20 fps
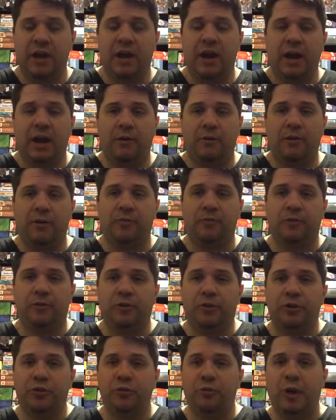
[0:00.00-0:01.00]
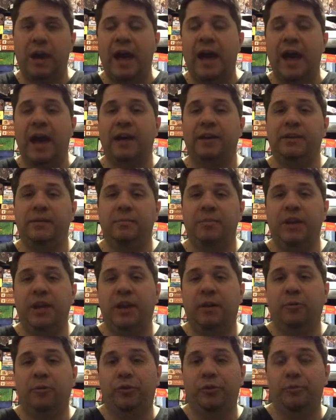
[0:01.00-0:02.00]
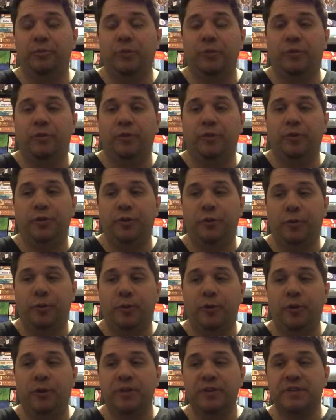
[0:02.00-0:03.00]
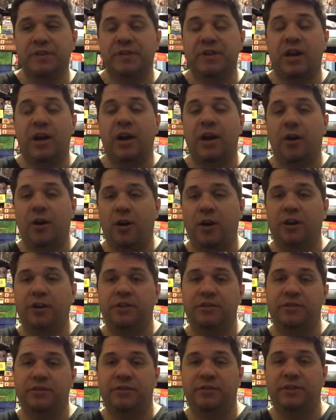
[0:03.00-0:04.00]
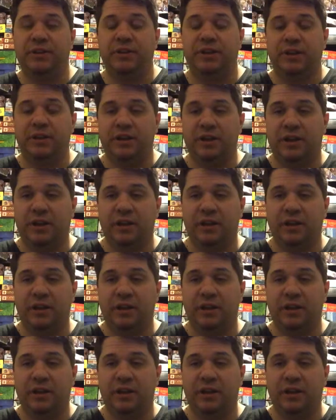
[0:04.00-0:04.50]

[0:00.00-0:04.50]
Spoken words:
However, you had to be able to move the tourist onto the